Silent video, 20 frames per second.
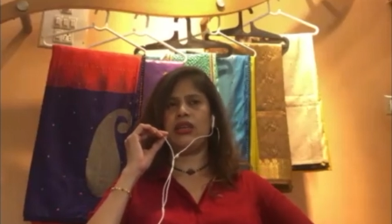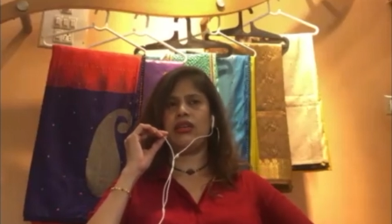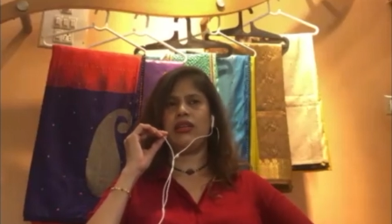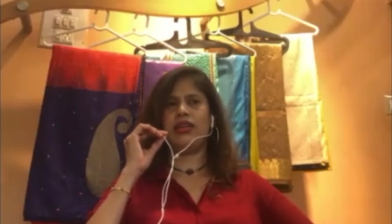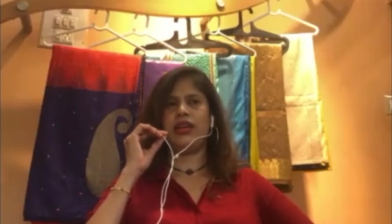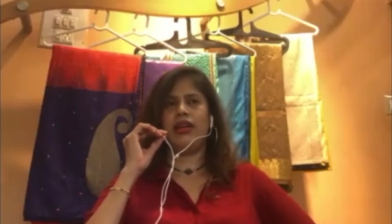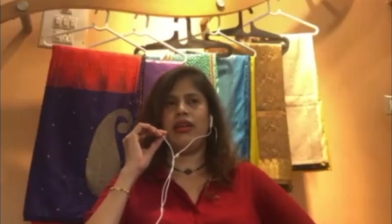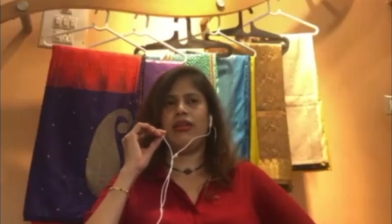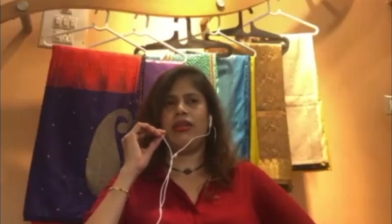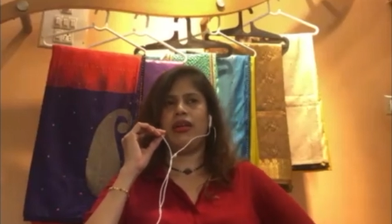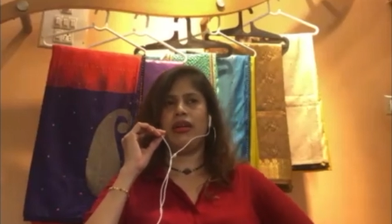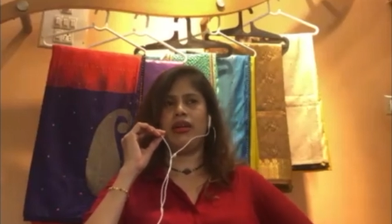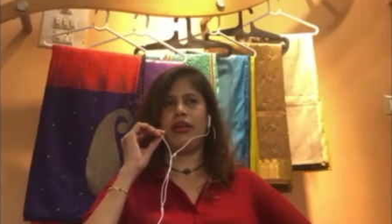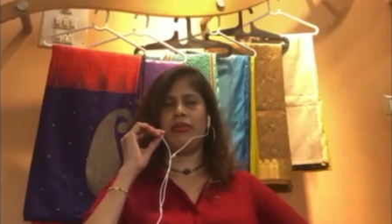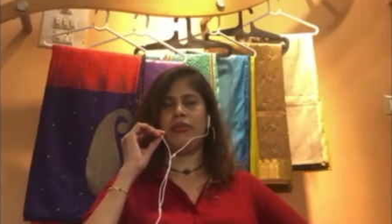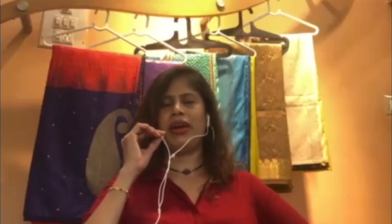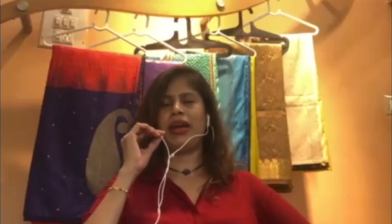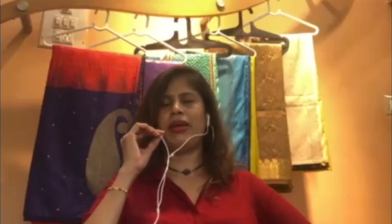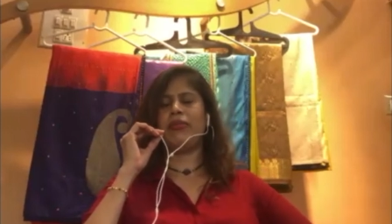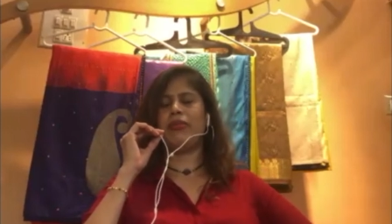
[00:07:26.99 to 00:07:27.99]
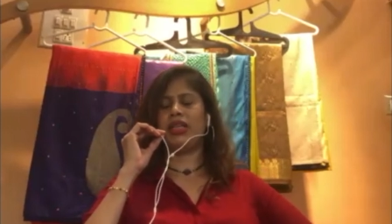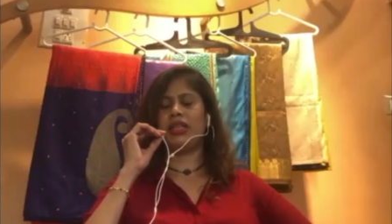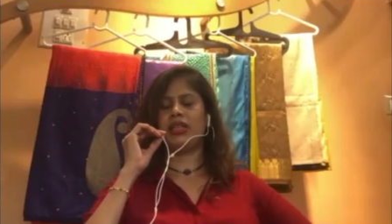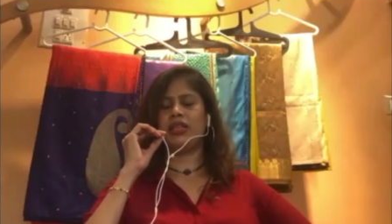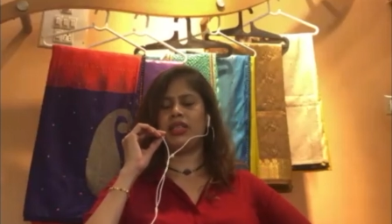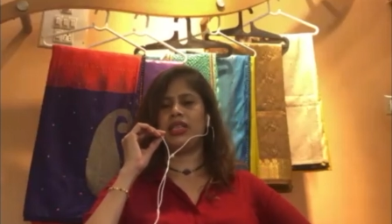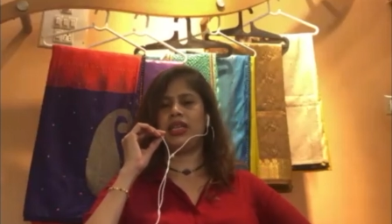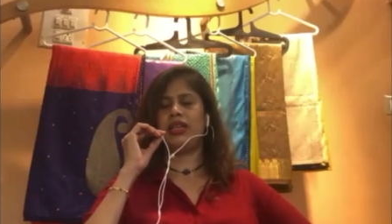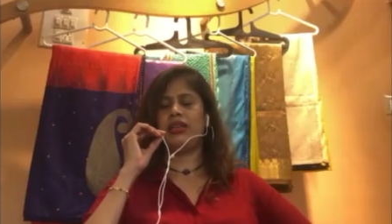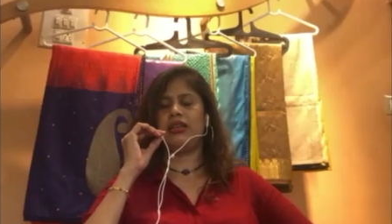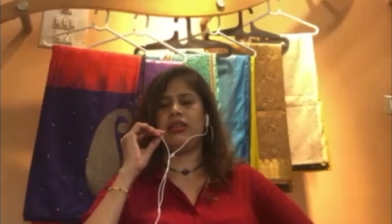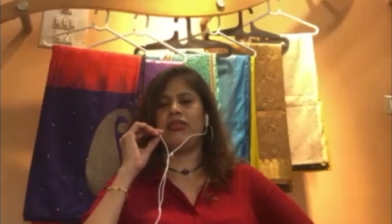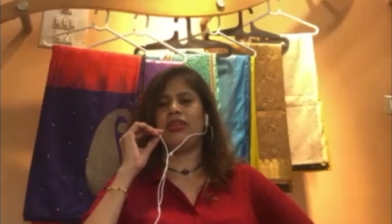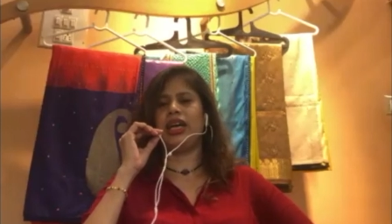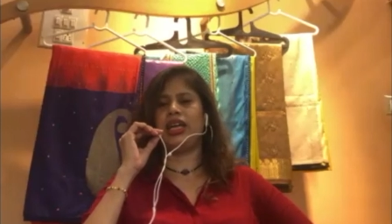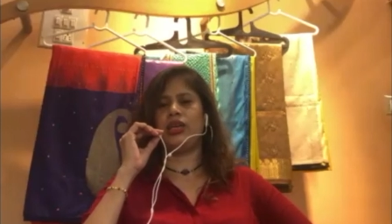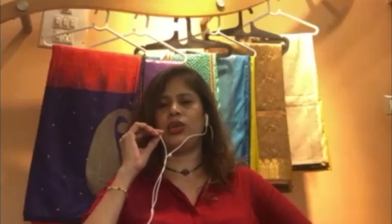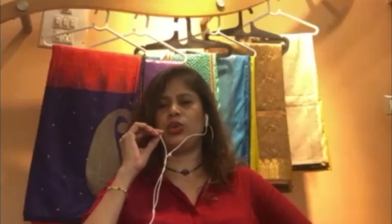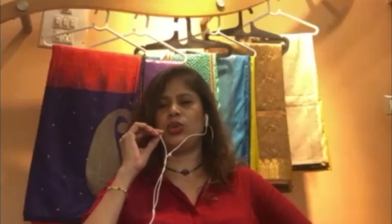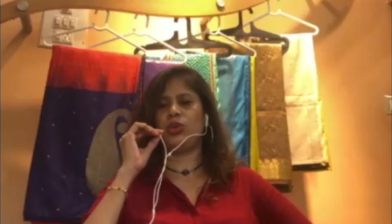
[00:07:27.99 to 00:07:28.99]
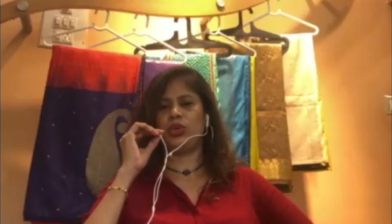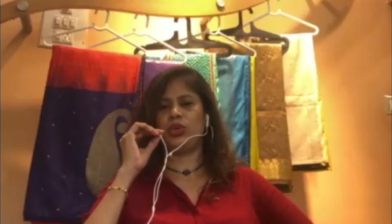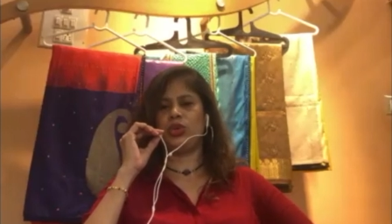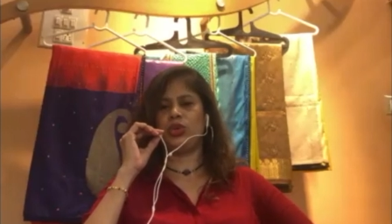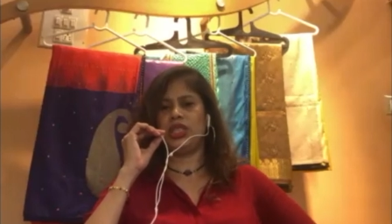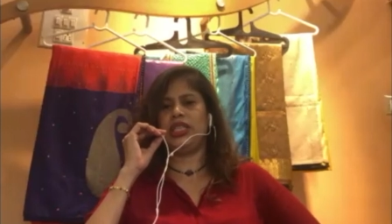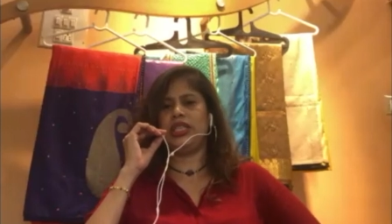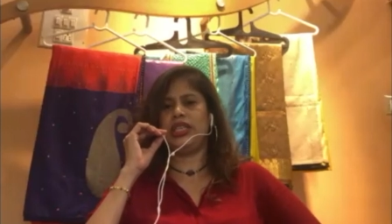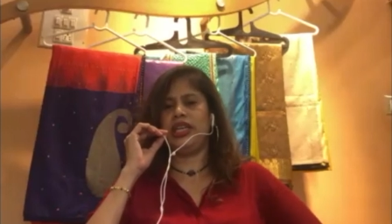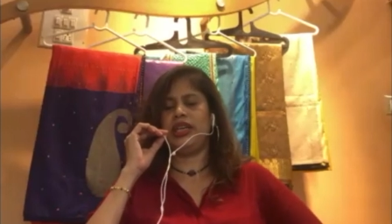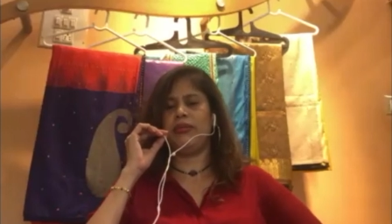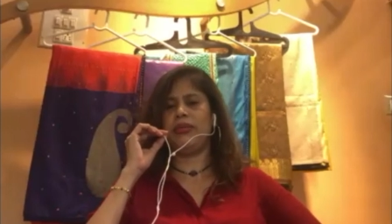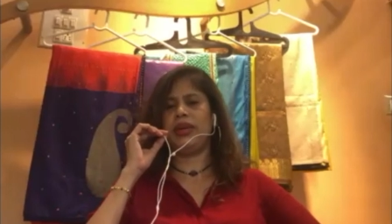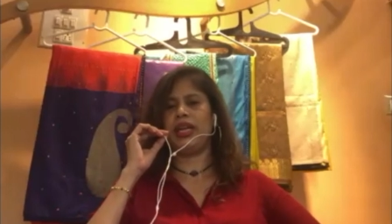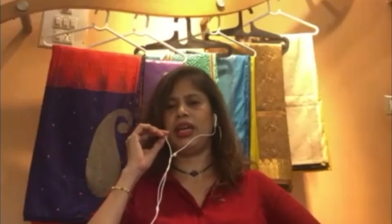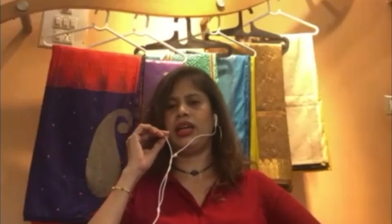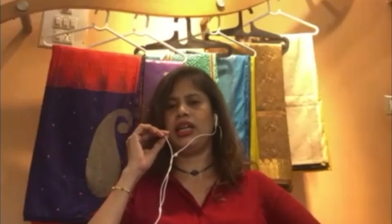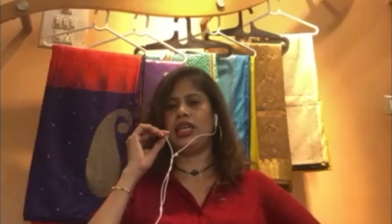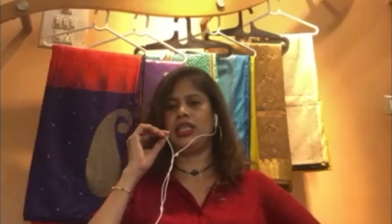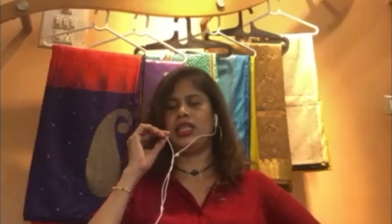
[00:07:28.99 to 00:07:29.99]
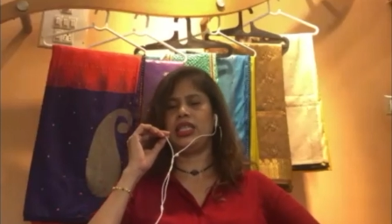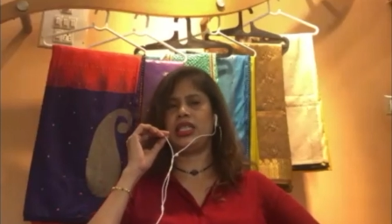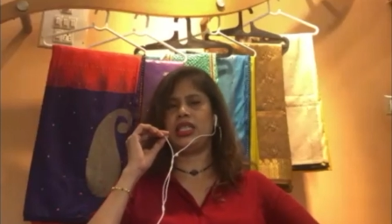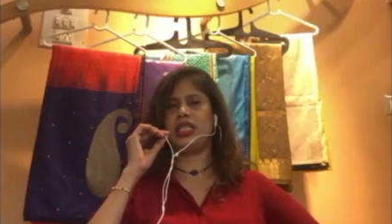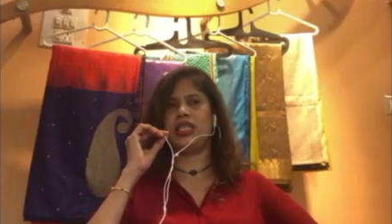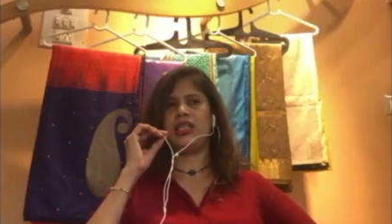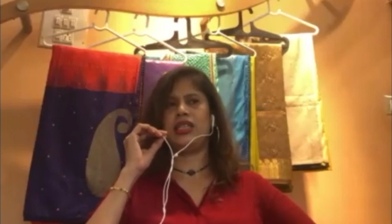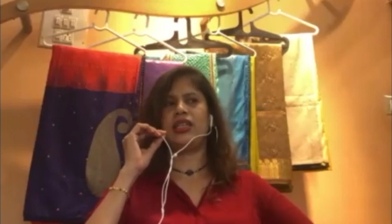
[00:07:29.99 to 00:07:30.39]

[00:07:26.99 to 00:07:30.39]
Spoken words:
Then my mother said, "Why do she need medical assistant?"